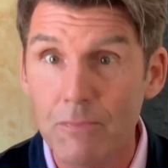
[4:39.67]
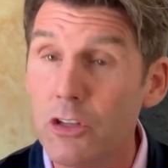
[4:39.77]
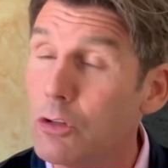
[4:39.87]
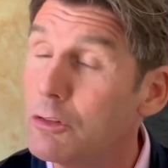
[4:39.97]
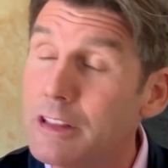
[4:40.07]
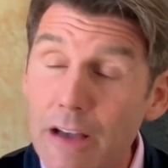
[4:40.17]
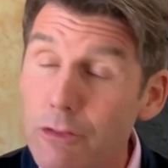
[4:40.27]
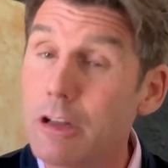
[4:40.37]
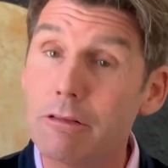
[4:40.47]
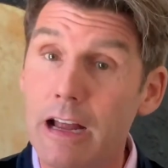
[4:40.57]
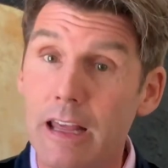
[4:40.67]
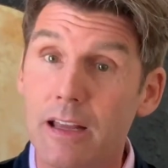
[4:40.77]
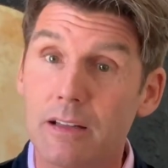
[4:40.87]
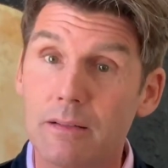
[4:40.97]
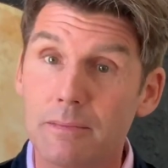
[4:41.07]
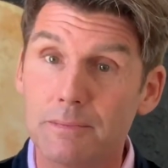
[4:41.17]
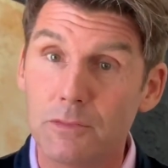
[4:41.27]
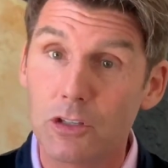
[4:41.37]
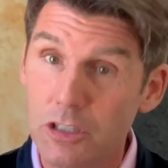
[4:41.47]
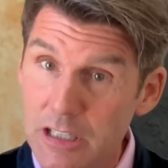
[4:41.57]
You'll never regret it.
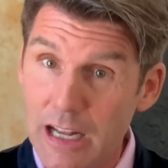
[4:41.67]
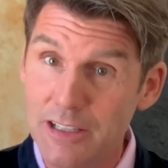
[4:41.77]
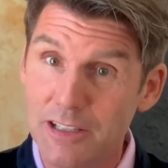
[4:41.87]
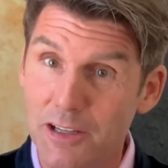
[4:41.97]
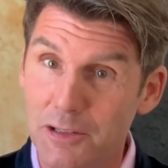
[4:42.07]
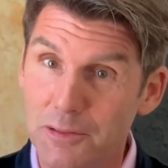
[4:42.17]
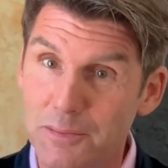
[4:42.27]
Good selling to you.